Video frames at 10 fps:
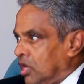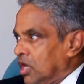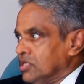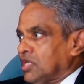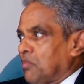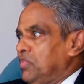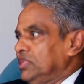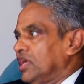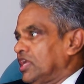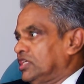submit
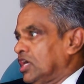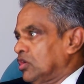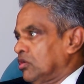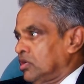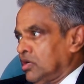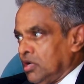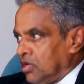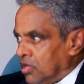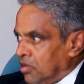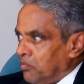the return on
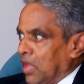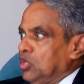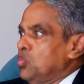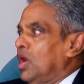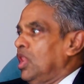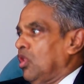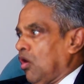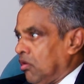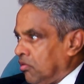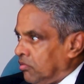manual
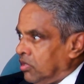or